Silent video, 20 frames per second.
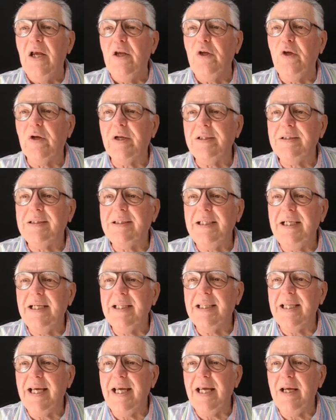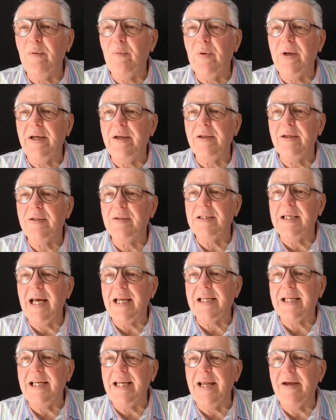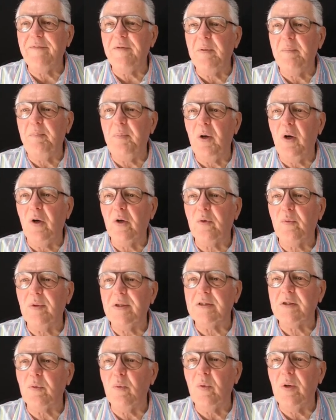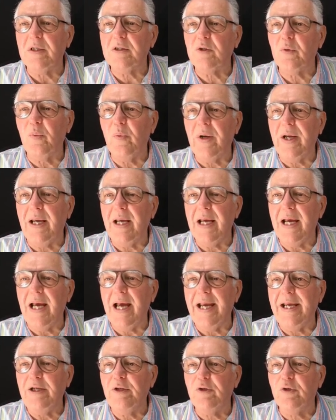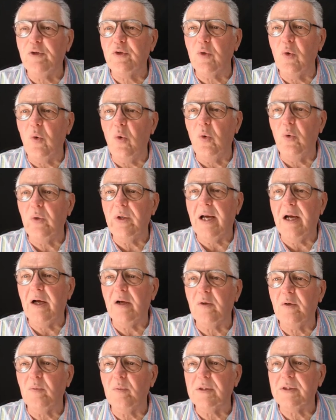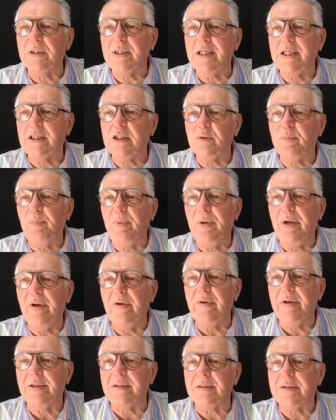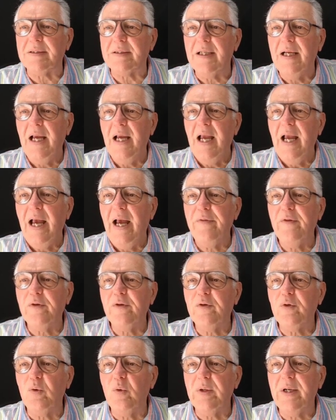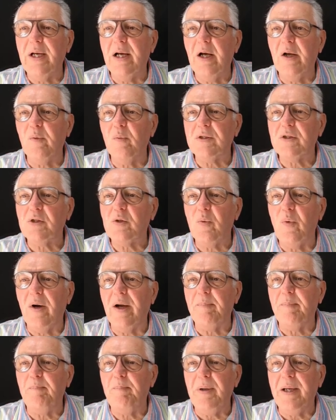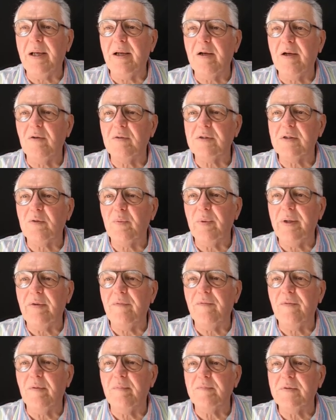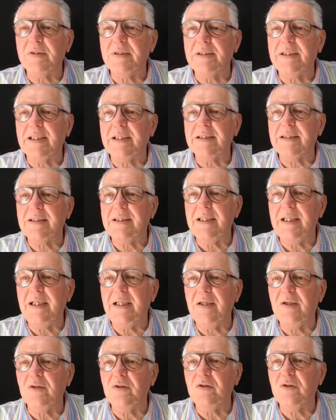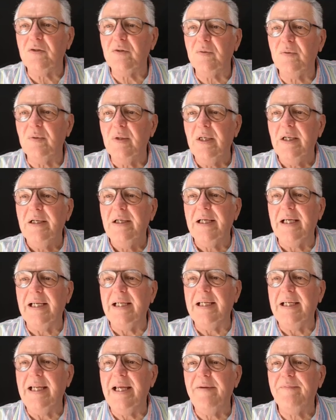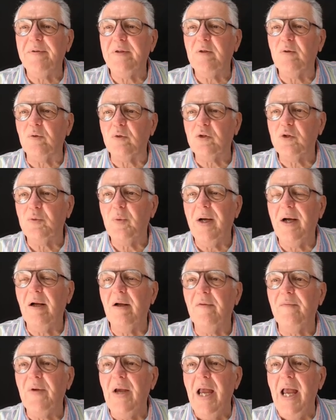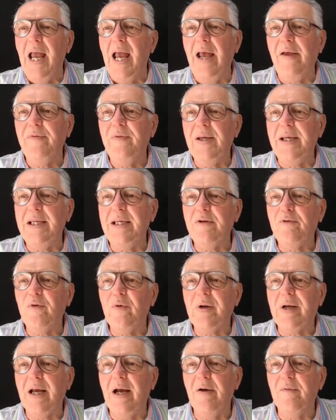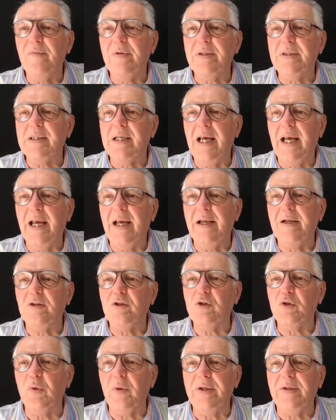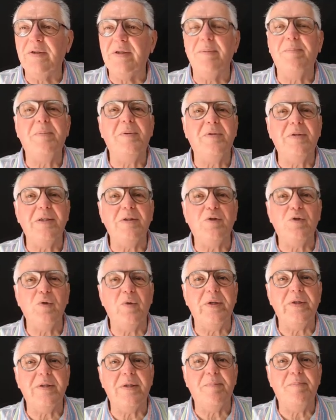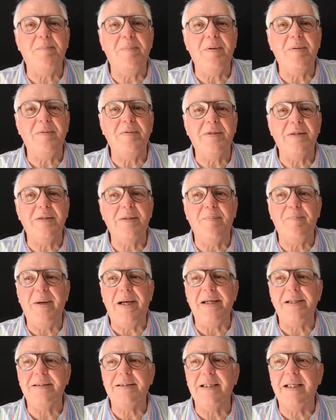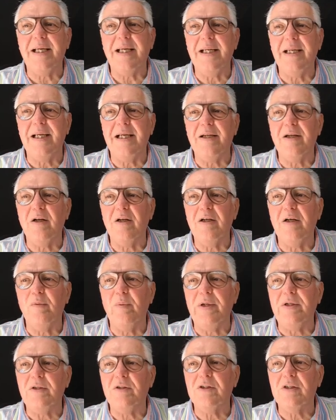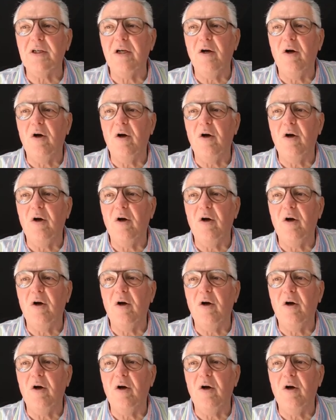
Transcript: You can see there where that level part was was where a drawdown was experienced, and the drawdown was quite big because it went from sixteen to eleven or twelve, and then it recovered and joined the, the joined the, the the balance again, and went